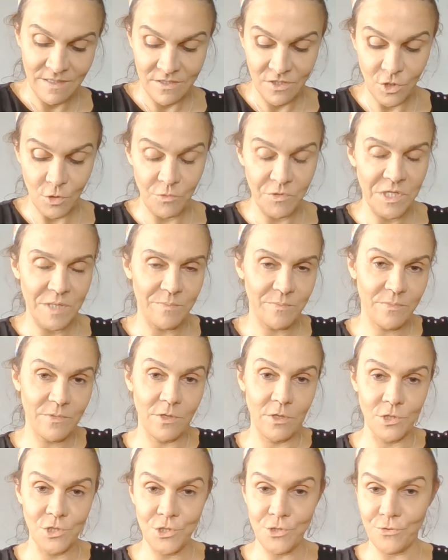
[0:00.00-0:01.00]
I want to
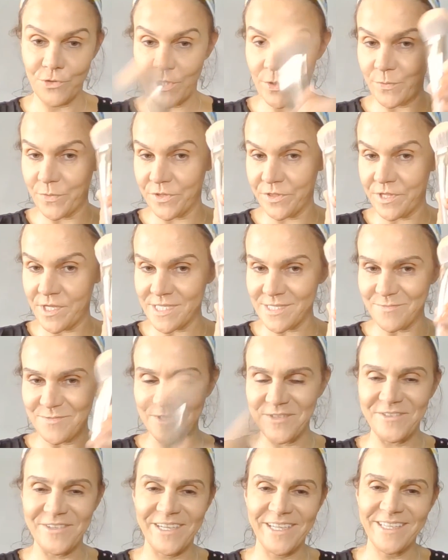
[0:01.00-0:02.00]
contour it with this
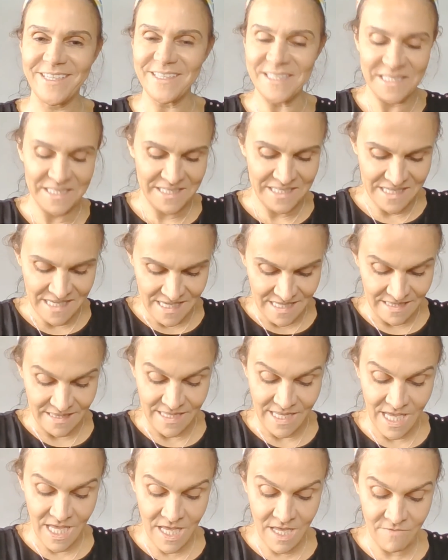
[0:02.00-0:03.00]
one, right?
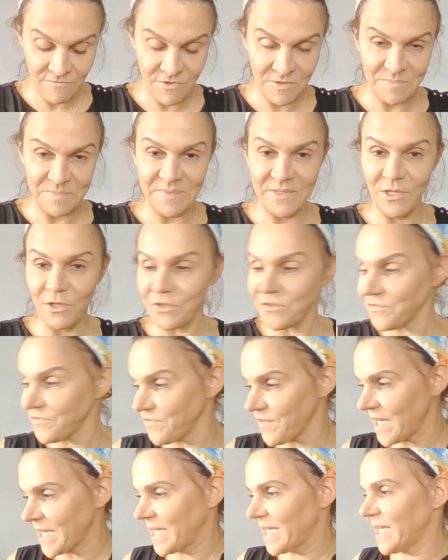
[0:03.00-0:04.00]
That would look
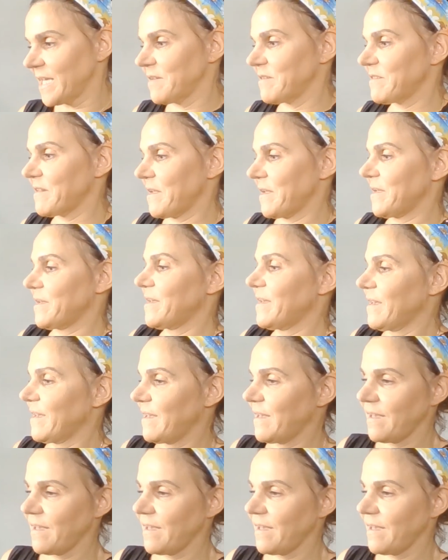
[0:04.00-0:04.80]
funny, I think.